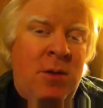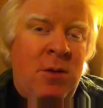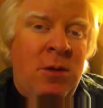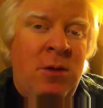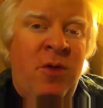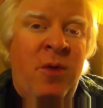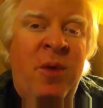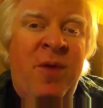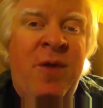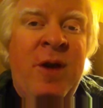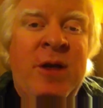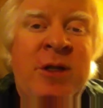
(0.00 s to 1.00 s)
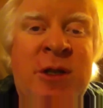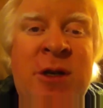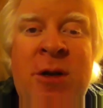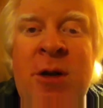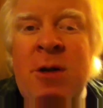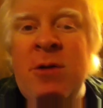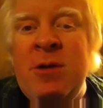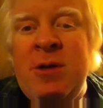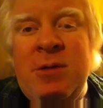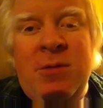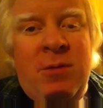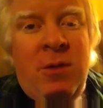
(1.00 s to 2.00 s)
All over my face and
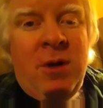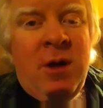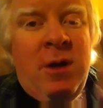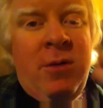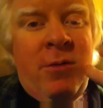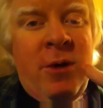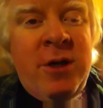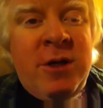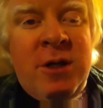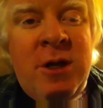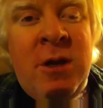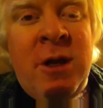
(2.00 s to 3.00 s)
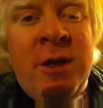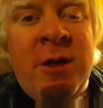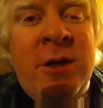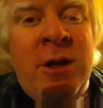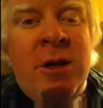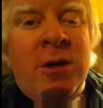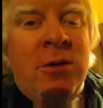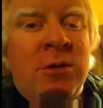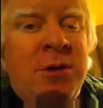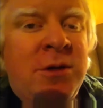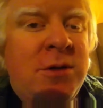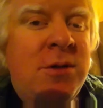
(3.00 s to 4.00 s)
knuckles. Why is it they like the
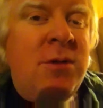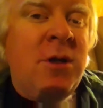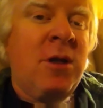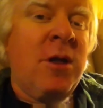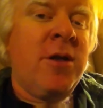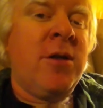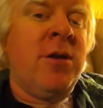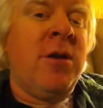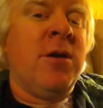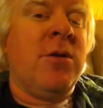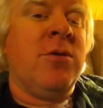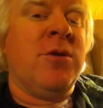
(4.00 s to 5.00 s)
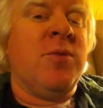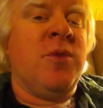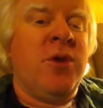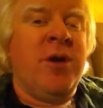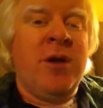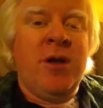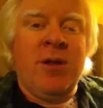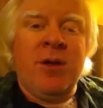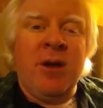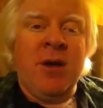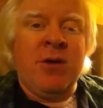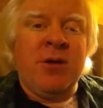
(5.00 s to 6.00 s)
knuckles? They like the knuckles more than
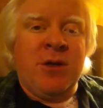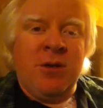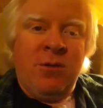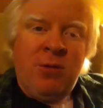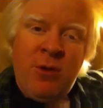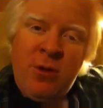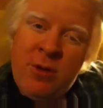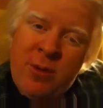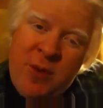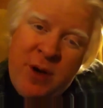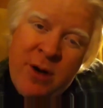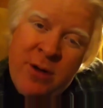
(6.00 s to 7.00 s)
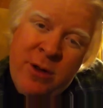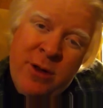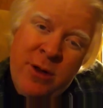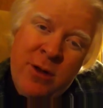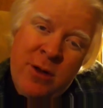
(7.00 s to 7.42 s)
anything else in the world, apparently.